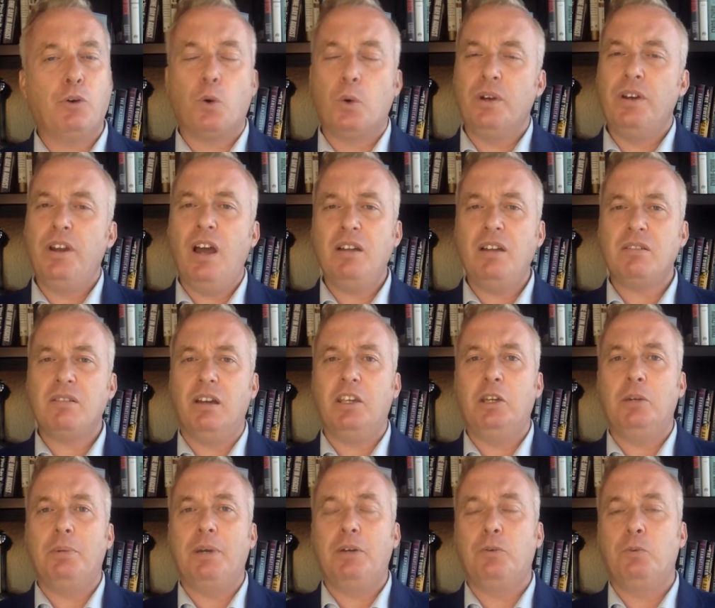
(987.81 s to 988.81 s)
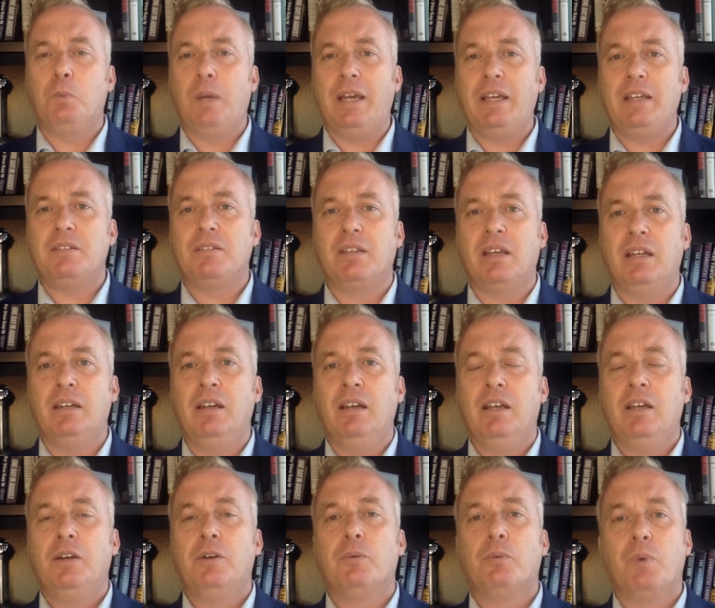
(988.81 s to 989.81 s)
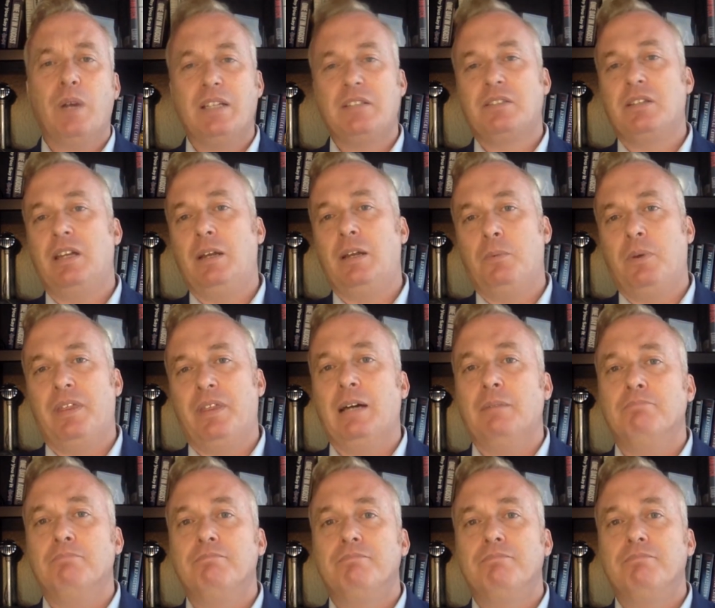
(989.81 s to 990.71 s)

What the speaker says: or not talking about in ways that resonate with them.